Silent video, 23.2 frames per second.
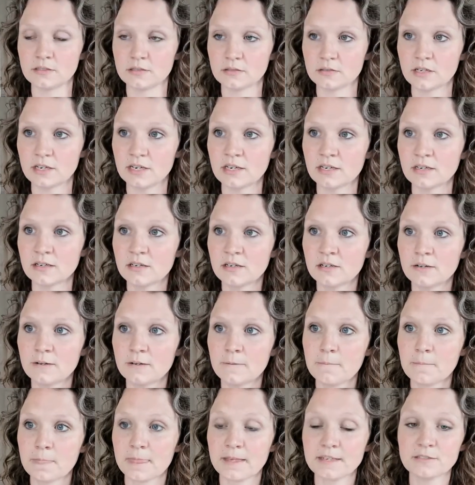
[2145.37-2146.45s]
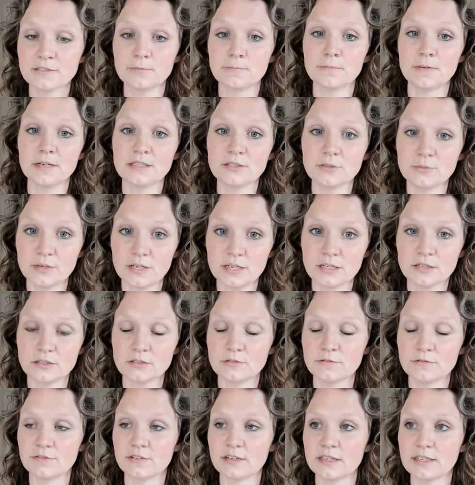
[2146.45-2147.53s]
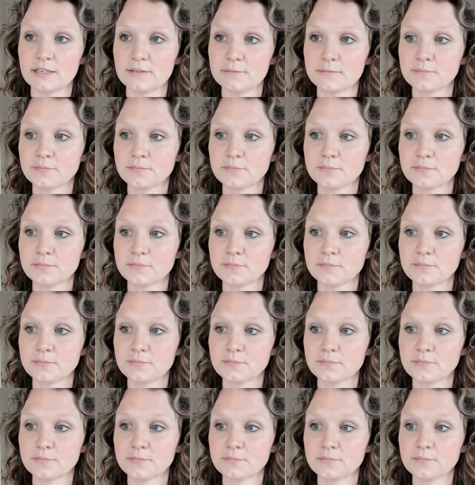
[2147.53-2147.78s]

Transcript: Okay, that's the best way I could define it.